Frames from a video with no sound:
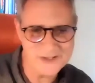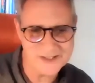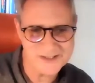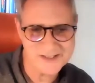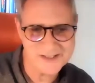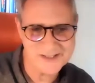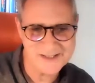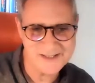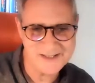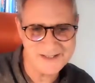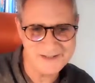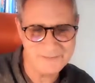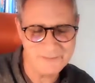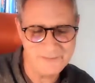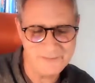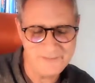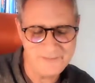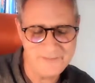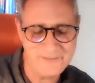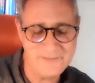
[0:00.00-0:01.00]
just
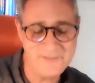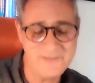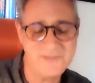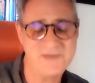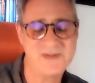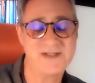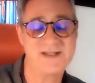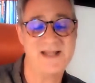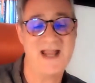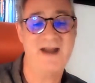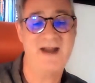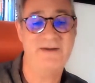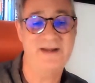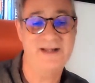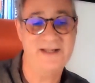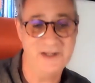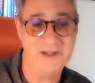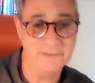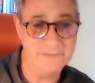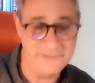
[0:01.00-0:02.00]
staring
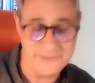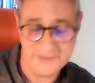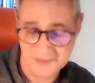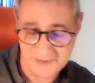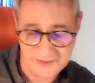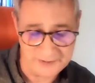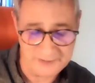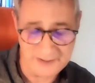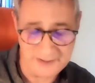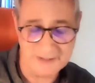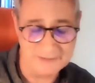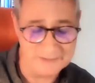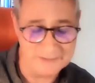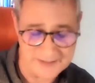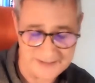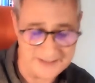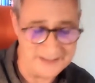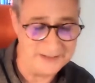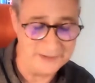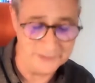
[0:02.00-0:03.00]
the obvious. You don't
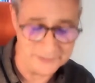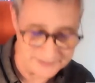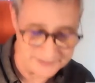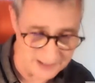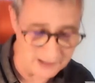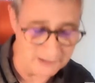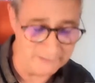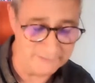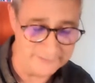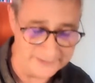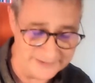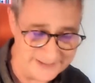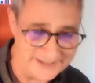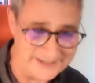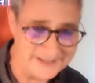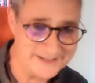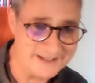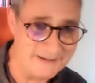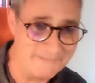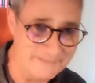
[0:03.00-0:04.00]
see it yourself. It
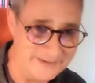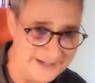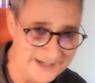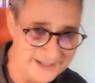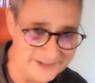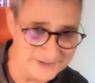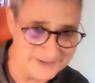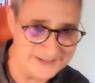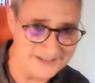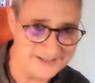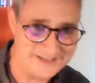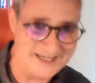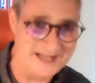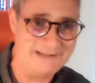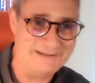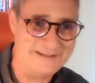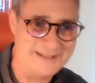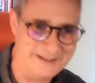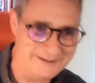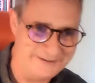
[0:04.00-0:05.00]
needs somebody else to
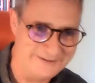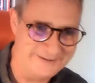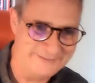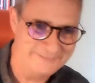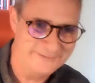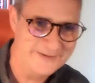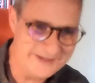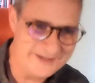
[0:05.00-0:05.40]
tell you